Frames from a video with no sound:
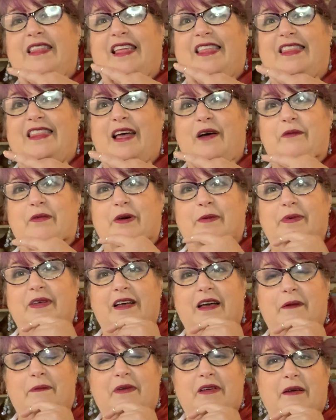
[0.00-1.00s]
that will be
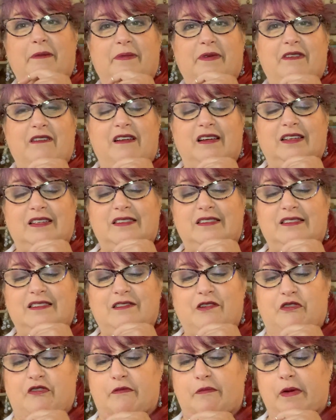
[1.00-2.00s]
coming up in August in
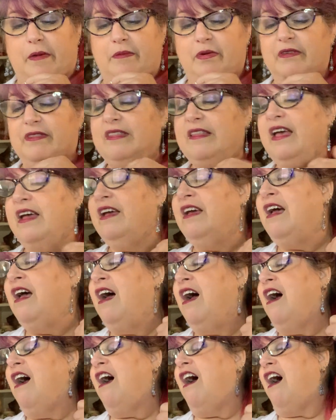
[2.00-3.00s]
honor of my birthday.
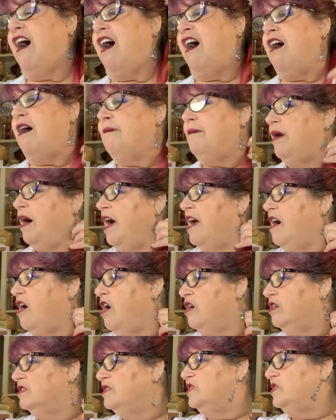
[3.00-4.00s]
I
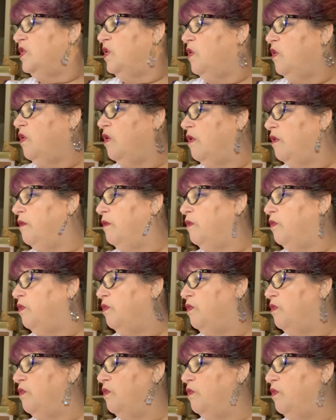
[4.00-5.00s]
also,
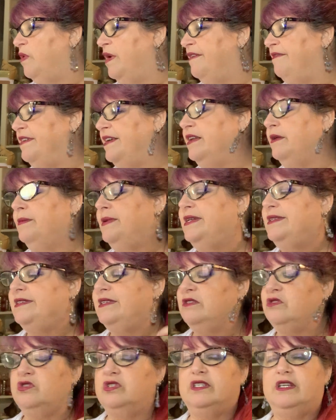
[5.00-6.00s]
if anybody's
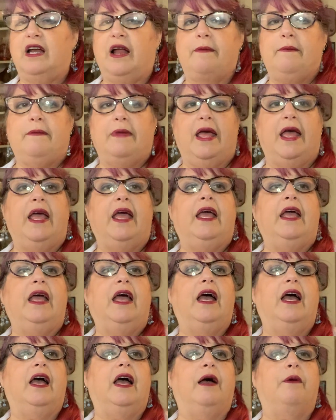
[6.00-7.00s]
interested, I may
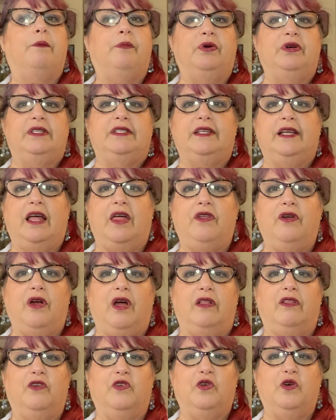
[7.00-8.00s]
put together a
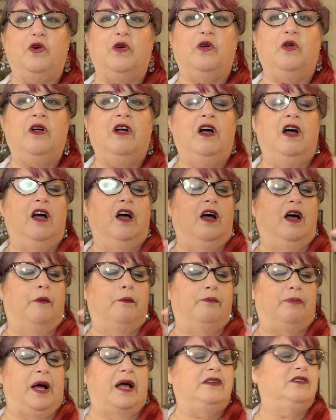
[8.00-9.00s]
little
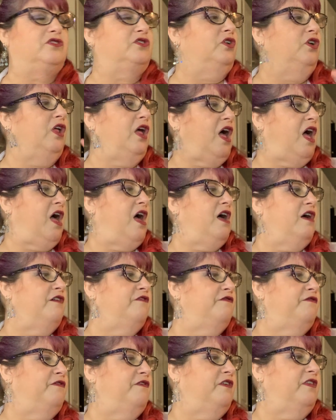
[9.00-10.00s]
bundle of
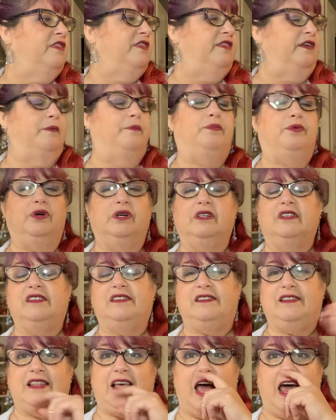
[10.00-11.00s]
the
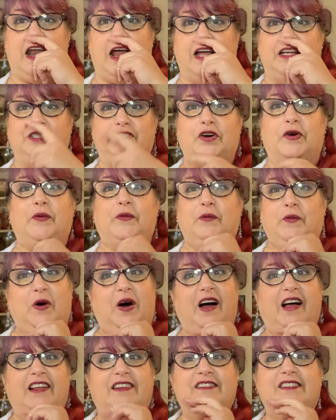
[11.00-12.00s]
books that I don't
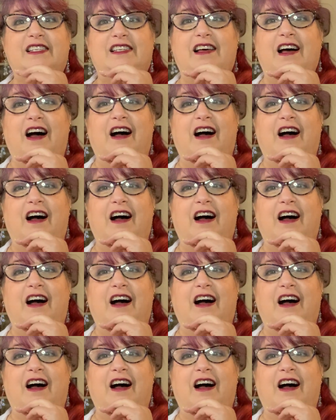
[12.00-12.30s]
want.